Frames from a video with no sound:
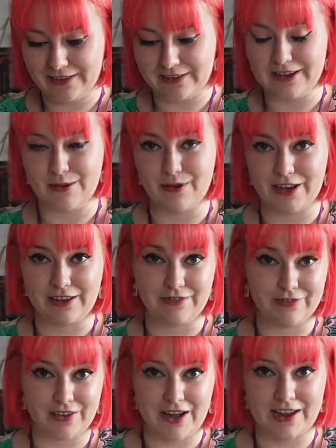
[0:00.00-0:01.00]
to see what I can
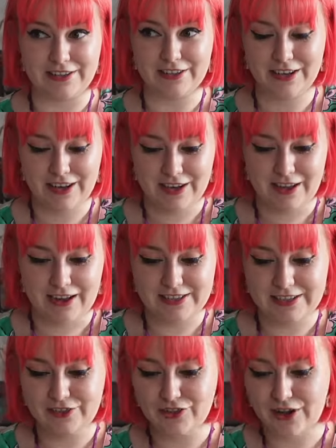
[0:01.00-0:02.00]
find. I
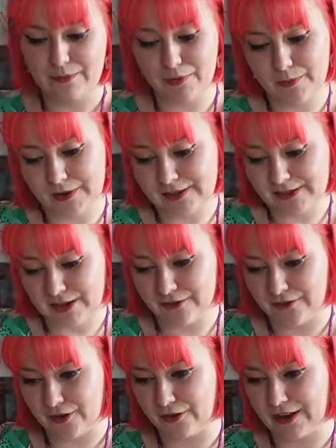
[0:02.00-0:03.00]
did try and put
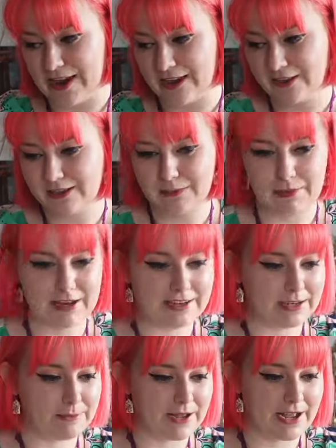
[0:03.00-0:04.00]
myself on a
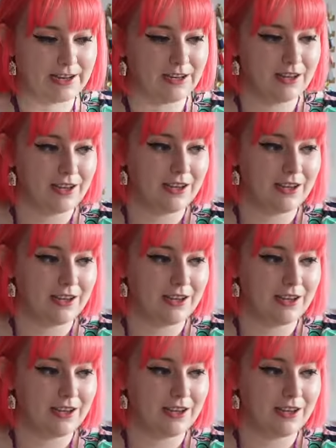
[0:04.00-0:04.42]
spending ban,